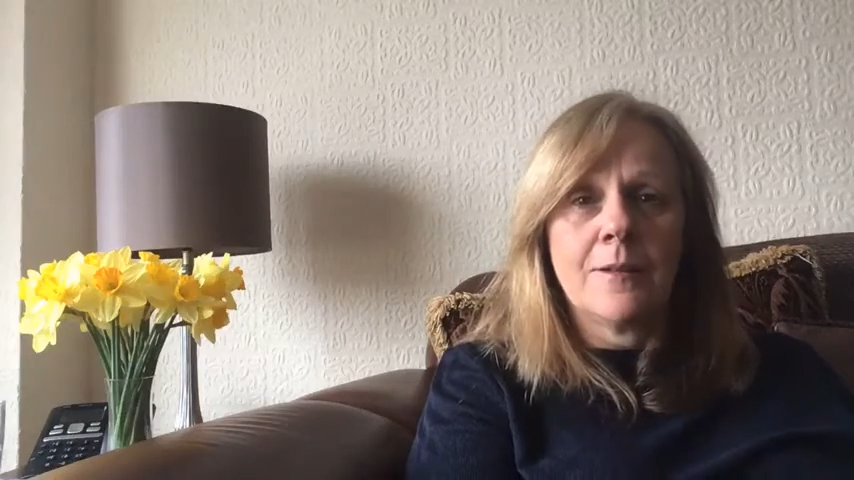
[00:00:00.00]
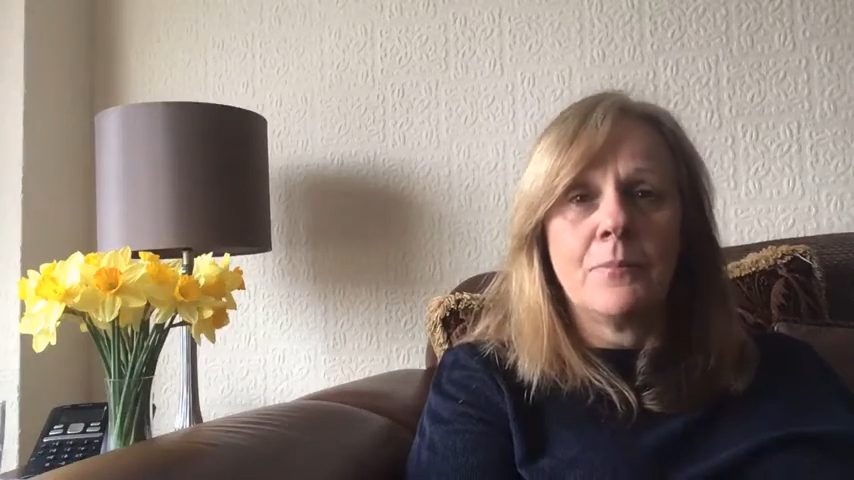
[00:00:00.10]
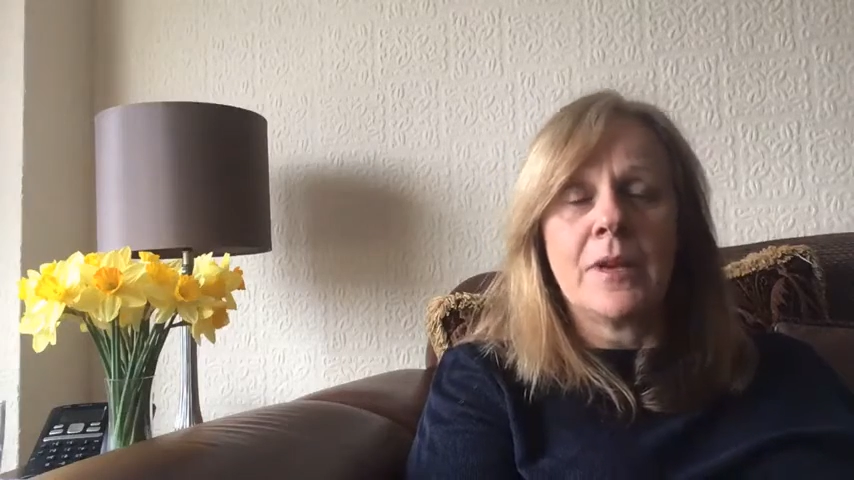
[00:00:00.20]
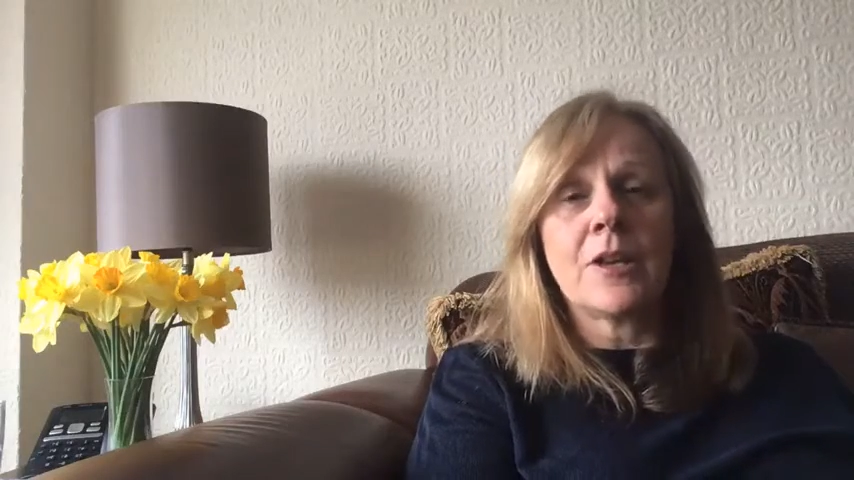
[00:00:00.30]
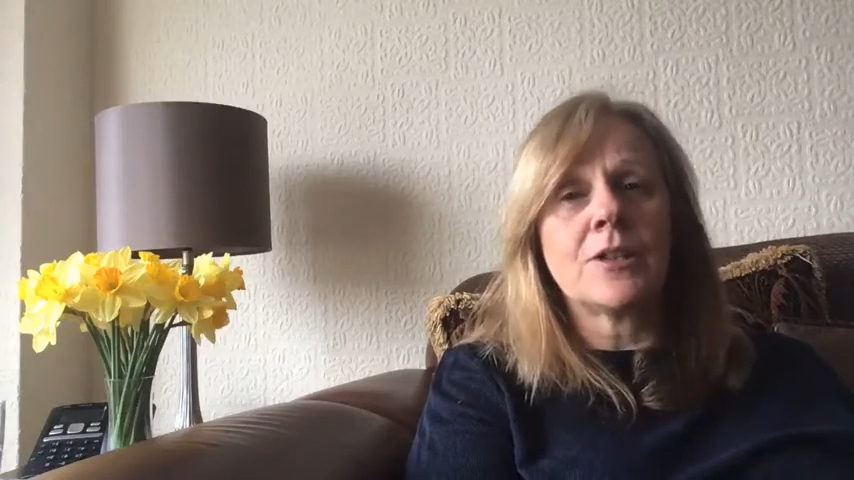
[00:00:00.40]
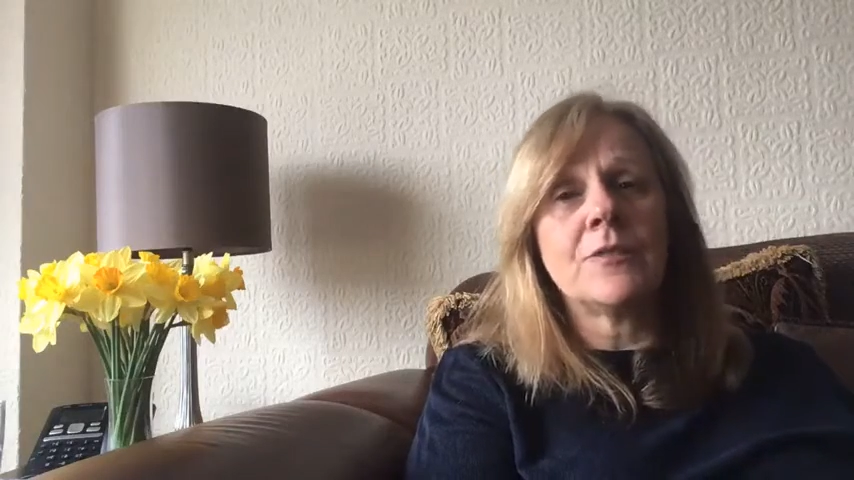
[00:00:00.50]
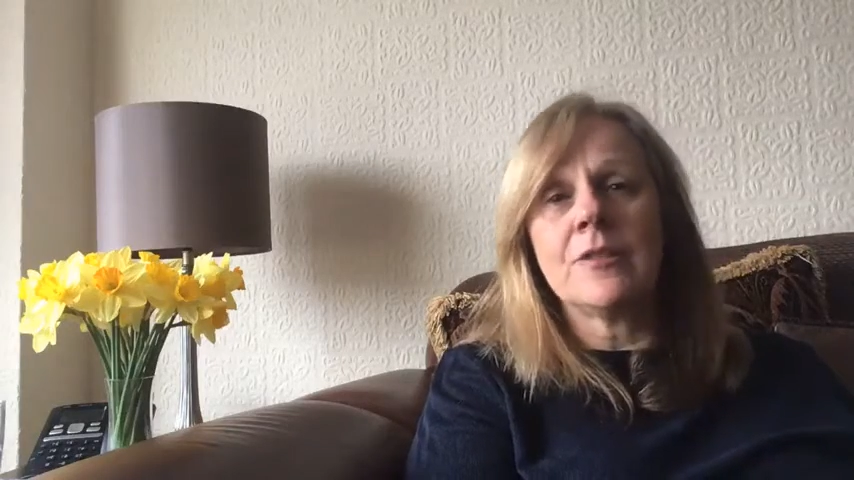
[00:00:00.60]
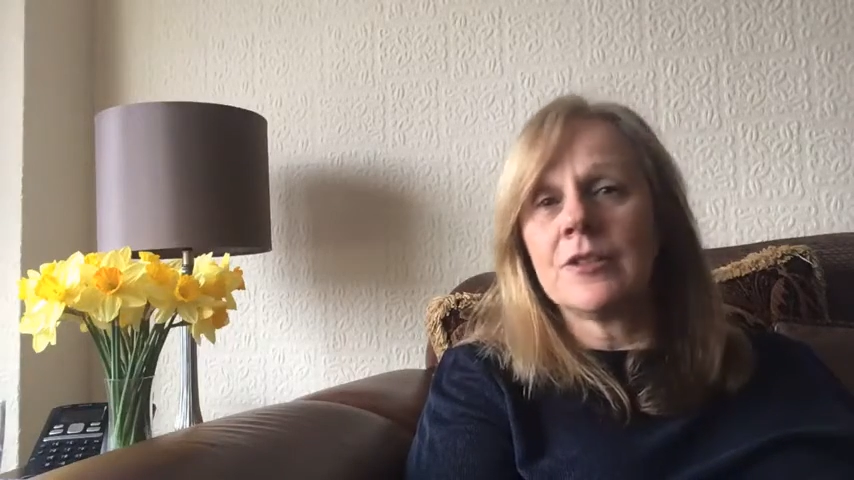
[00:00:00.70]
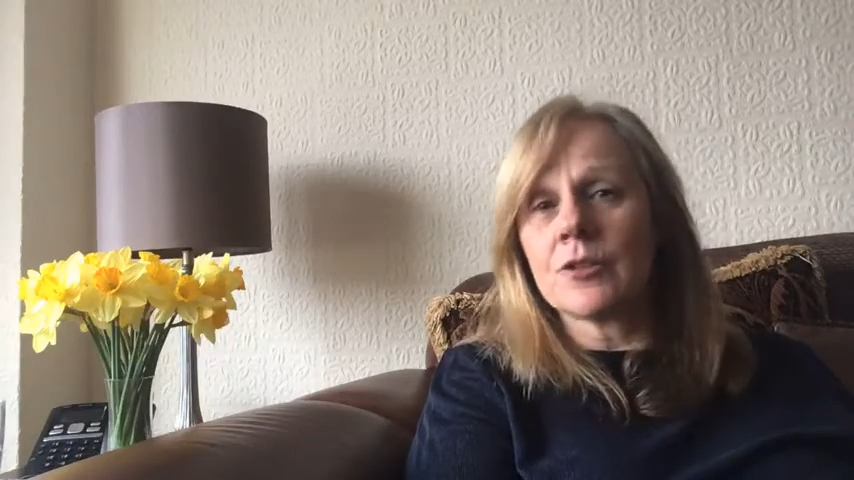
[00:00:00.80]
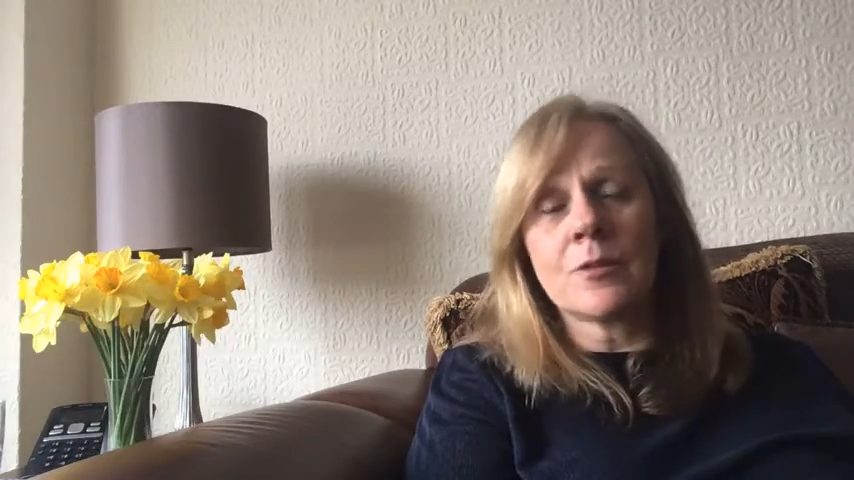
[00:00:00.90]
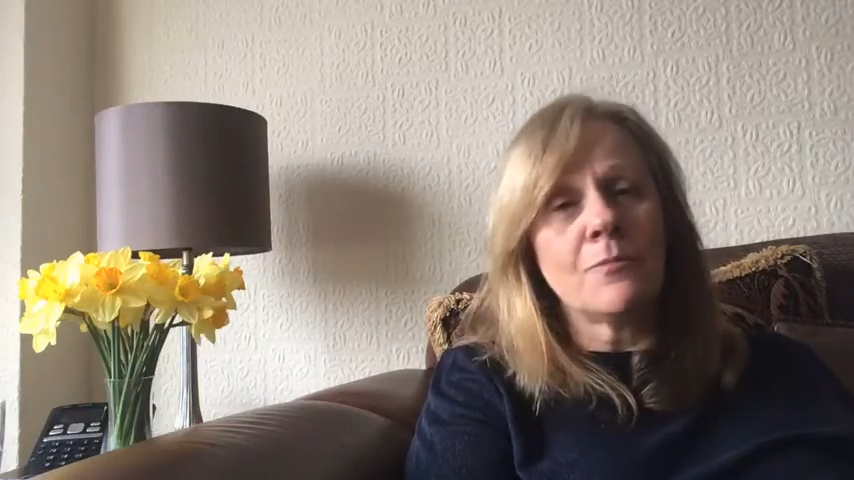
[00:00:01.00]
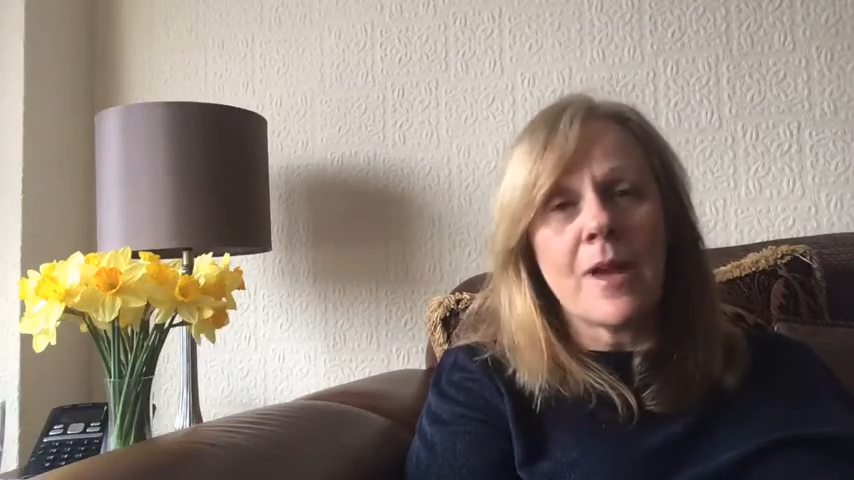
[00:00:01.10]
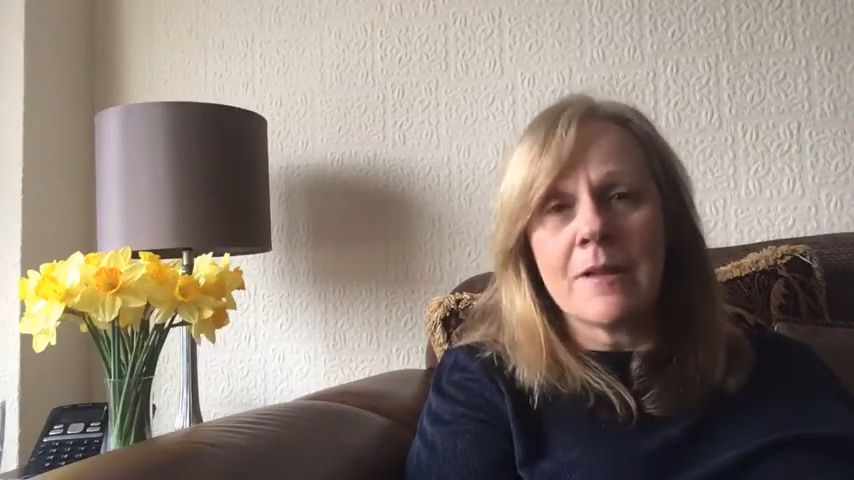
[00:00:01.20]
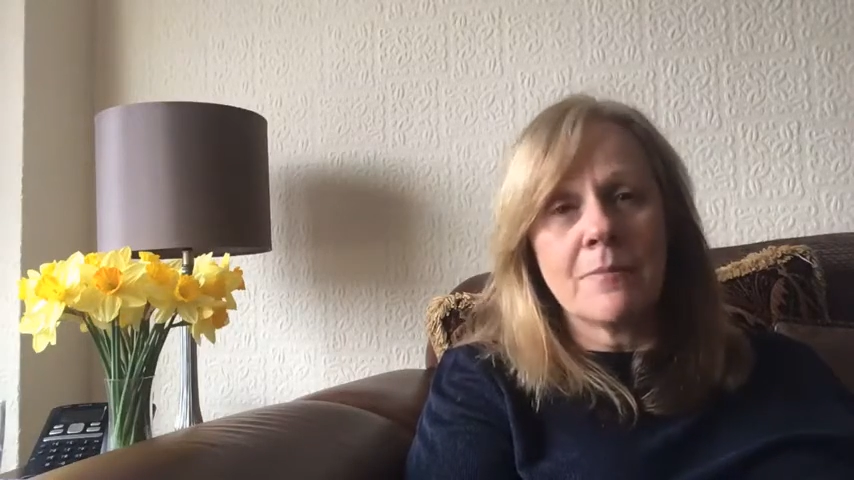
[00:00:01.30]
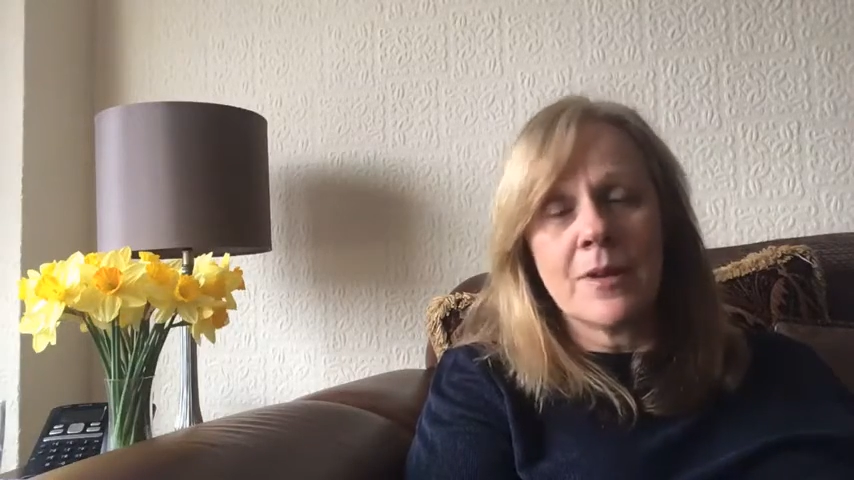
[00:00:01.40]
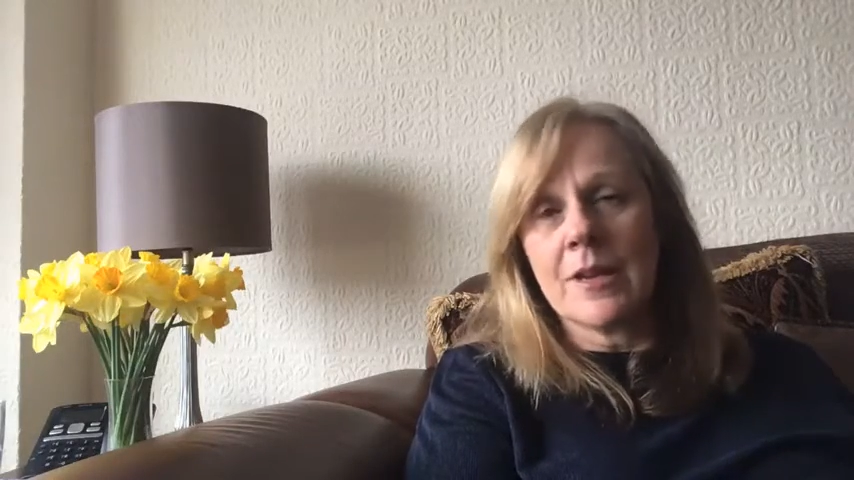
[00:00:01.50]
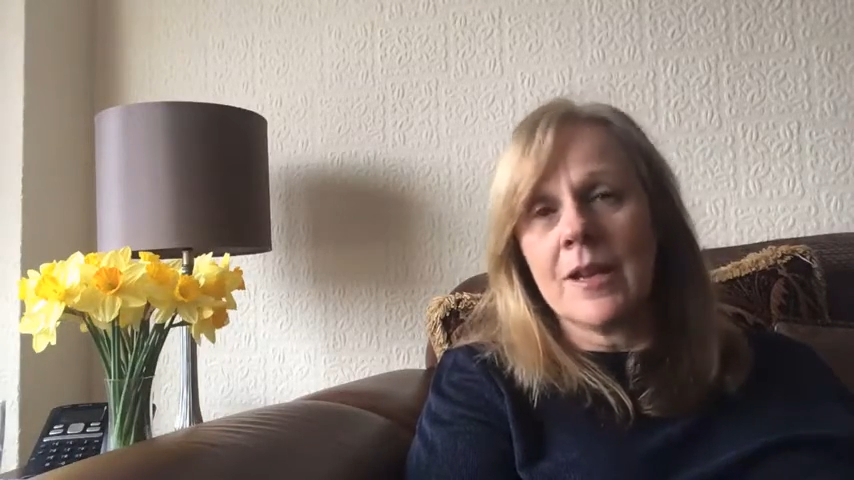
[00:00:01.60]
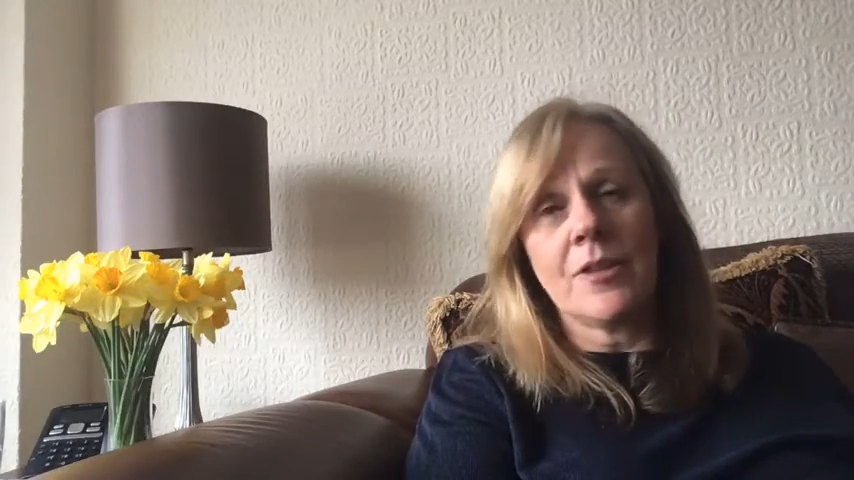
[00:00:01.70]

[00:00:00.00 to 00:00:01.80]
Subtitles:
Because if it doesn't make money,